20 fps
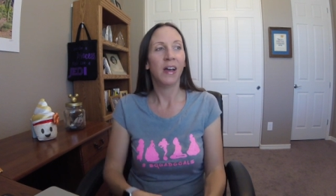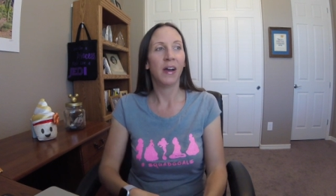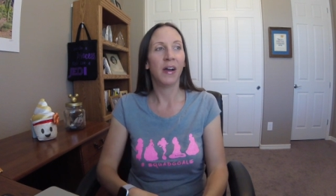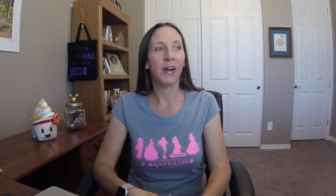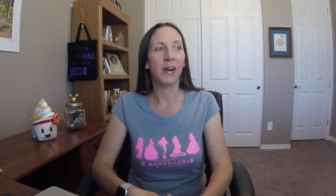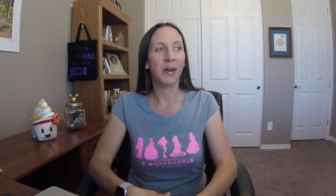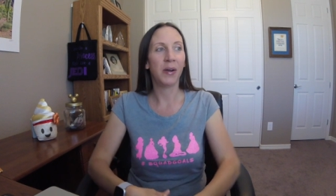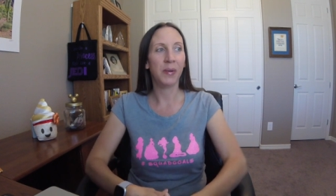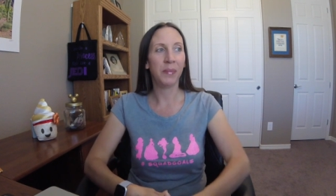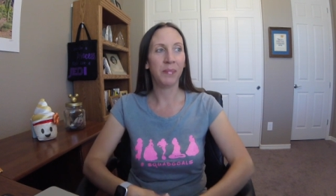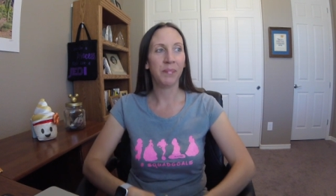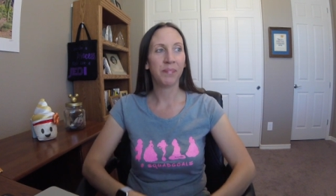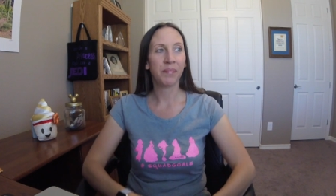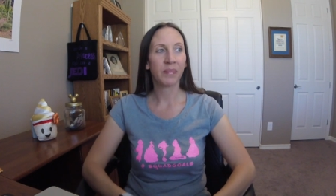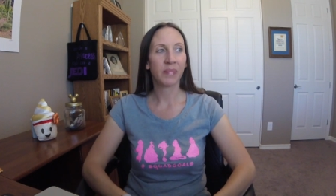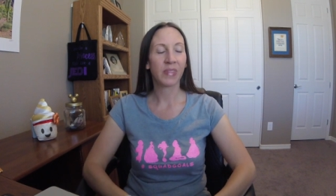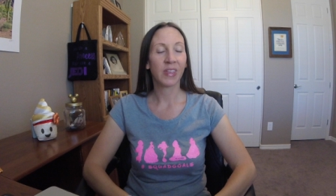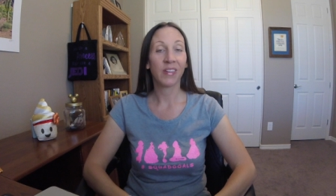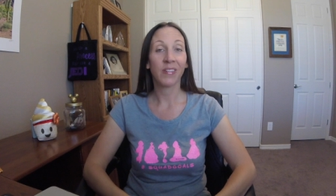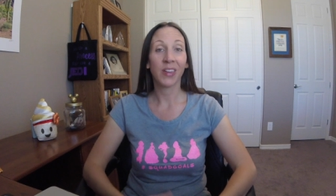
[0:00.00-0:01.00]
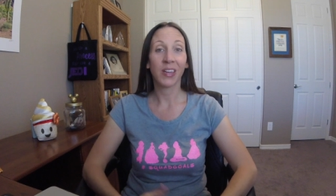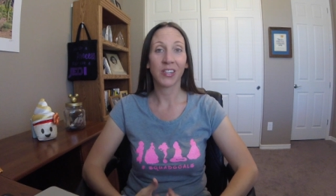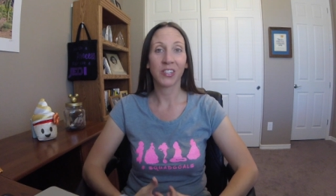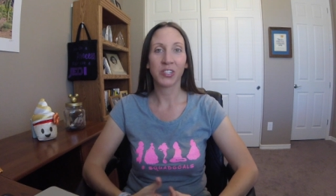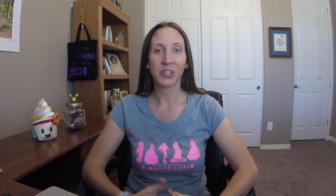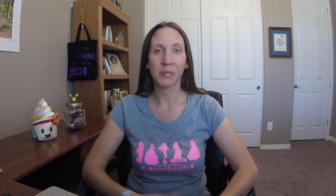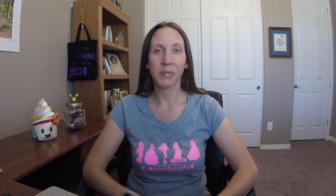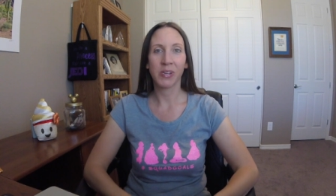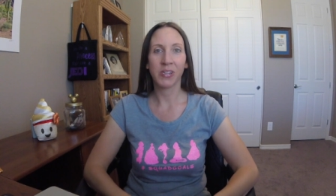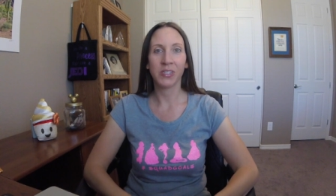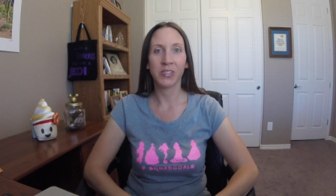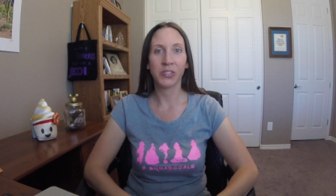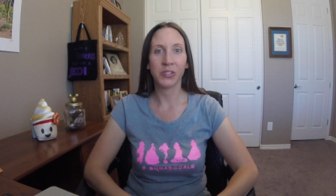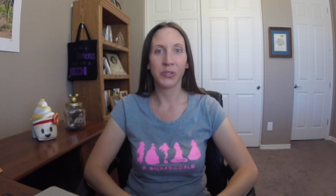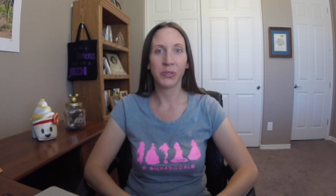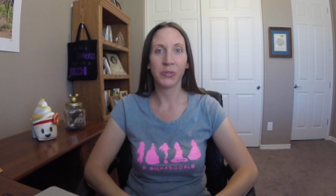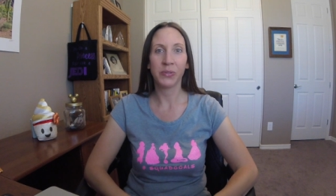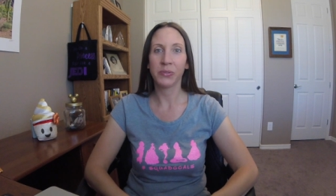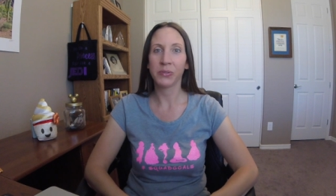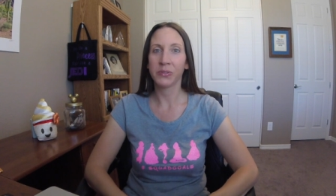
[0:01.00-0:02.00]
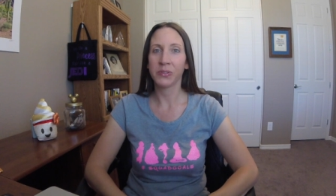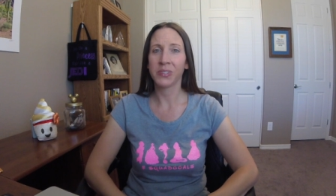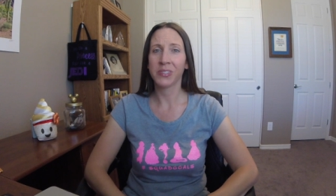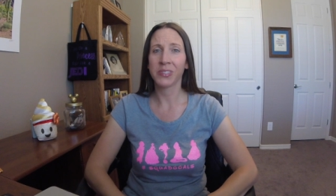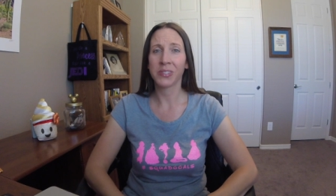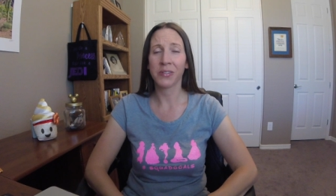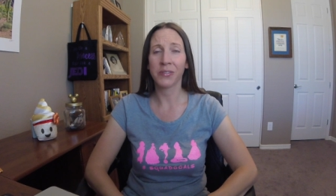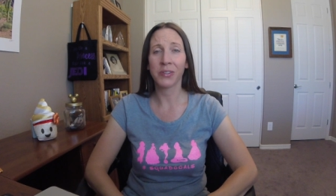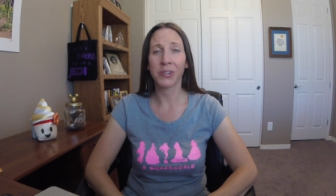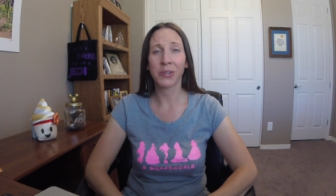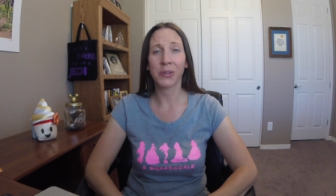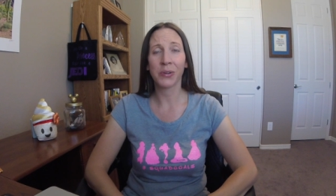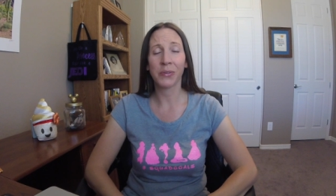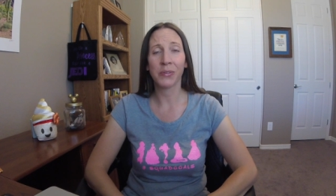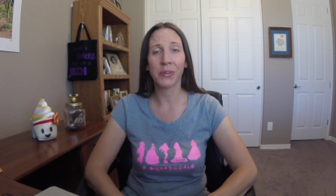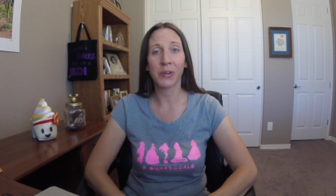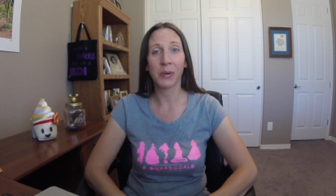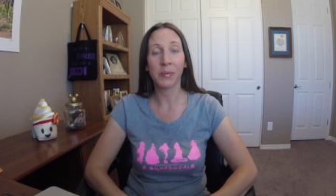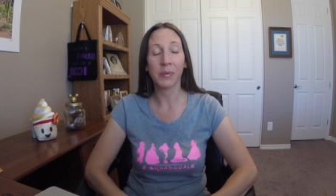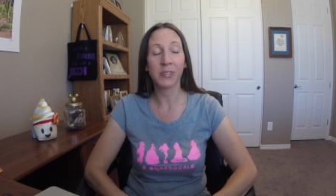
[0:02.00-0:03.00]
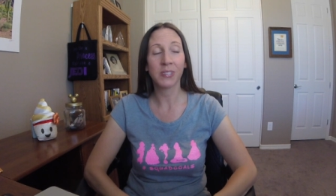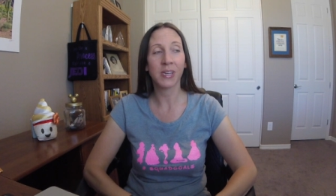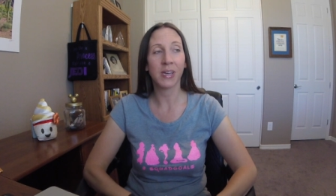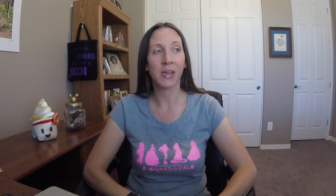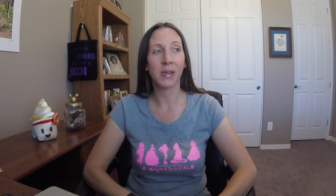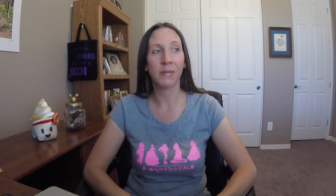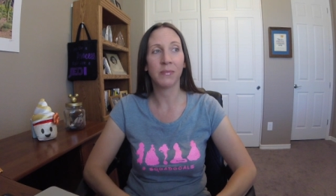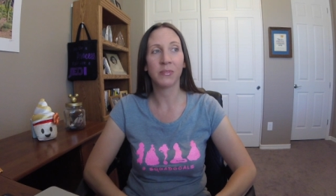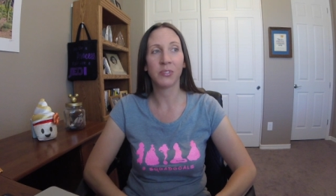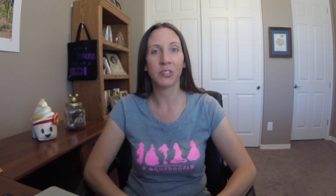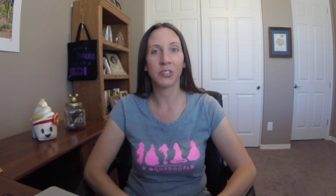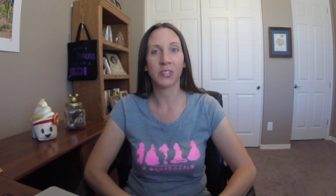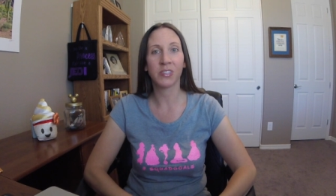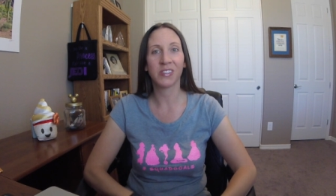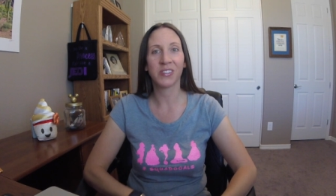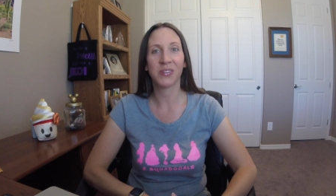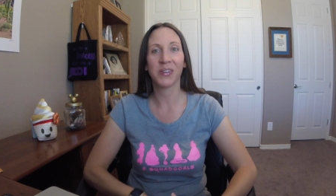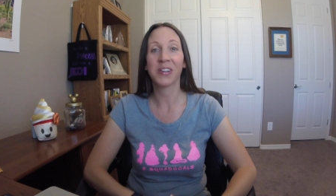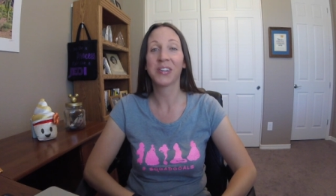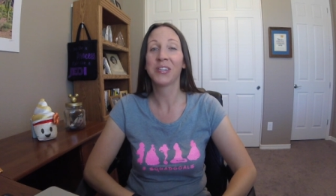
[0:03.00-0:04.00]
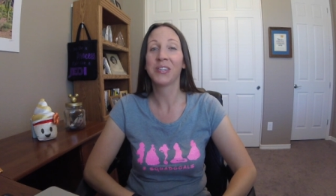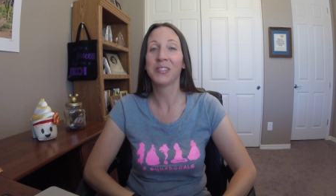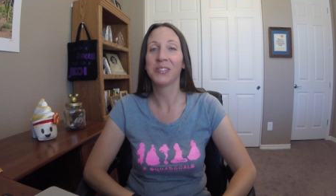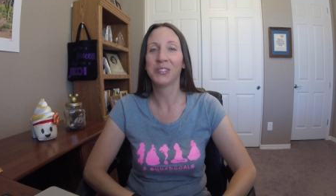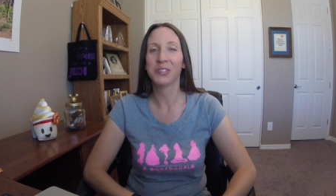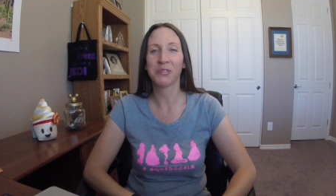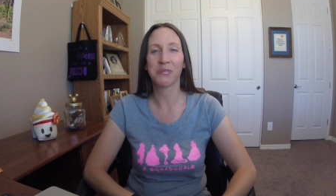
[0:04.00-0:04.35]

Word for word: Um, I've actually been to Discovery Cove a couple times just so I could